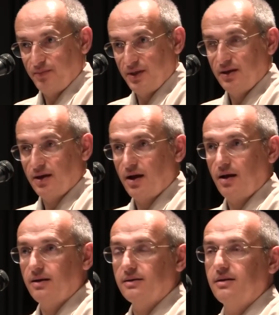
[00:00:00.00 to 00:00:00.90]

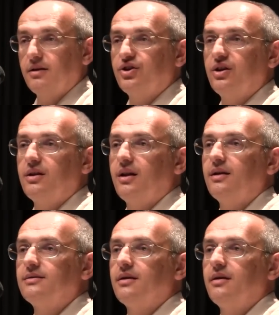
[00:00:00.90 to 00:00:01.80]
The
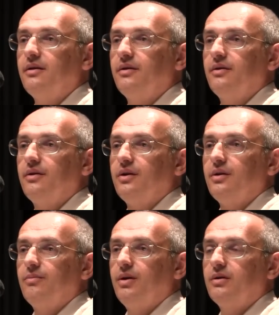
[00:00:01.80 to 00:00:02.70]
psyche is completely
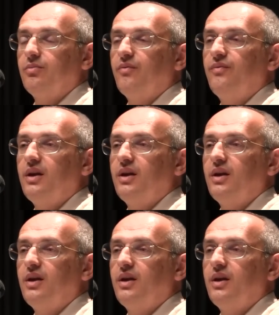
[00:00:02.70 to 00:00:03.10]
different, and